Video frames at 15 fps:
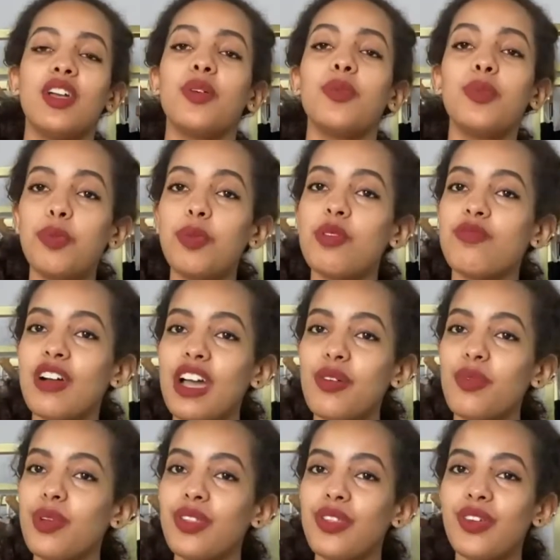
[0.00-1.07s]
We
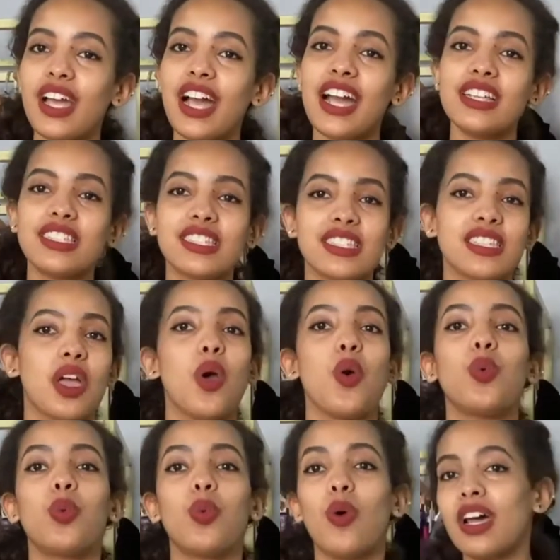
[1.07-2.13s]
provide with you guys
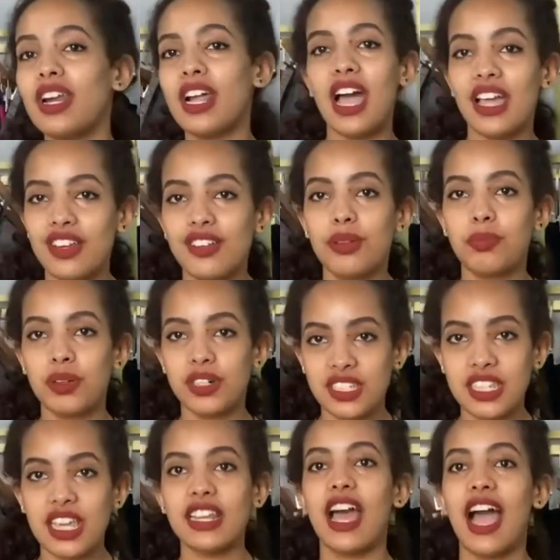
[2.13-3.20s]

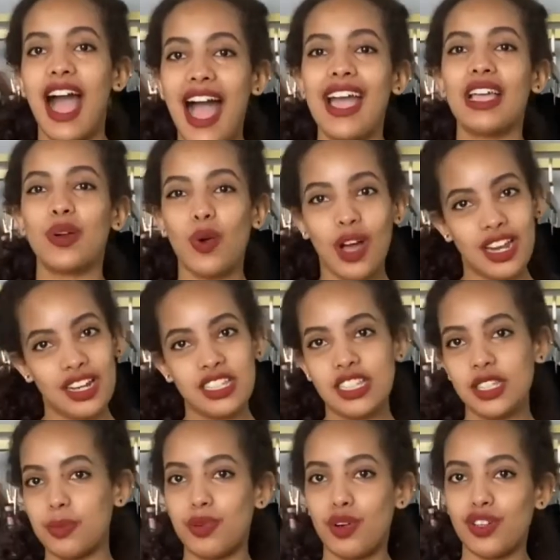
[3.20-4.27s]
100% high
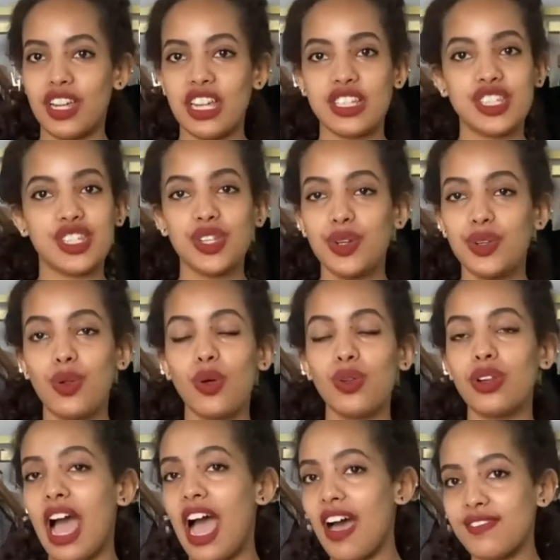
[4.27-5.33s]
quality products. You
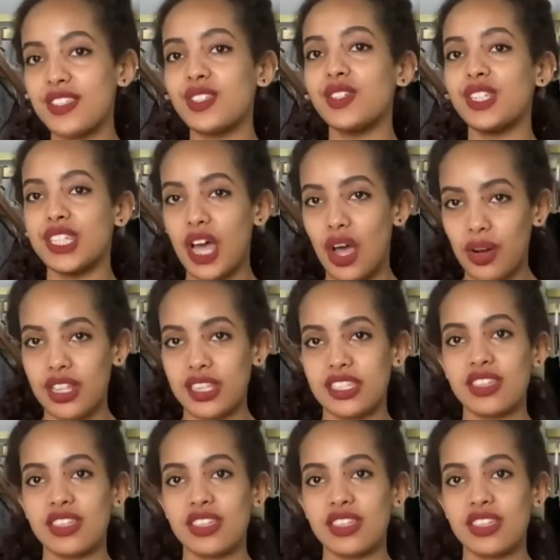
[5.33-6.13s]
don't have to doubt us,